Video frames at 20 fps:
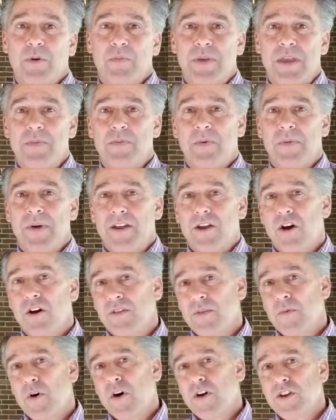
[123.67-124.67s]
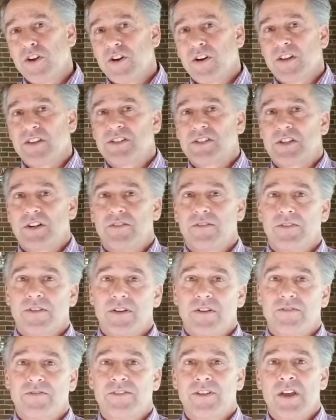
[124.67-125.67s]
people by calling them, oh, you're a
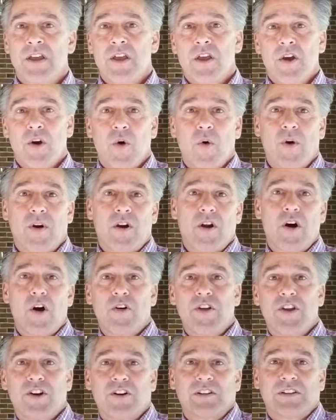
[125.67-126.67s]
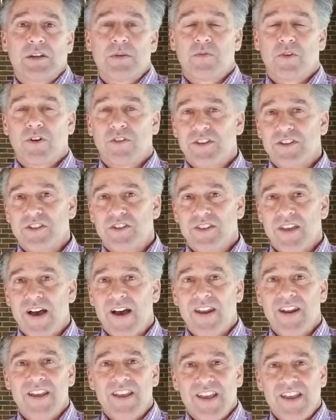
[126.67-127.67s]
conservative, or oh, you're a liberal, this or that.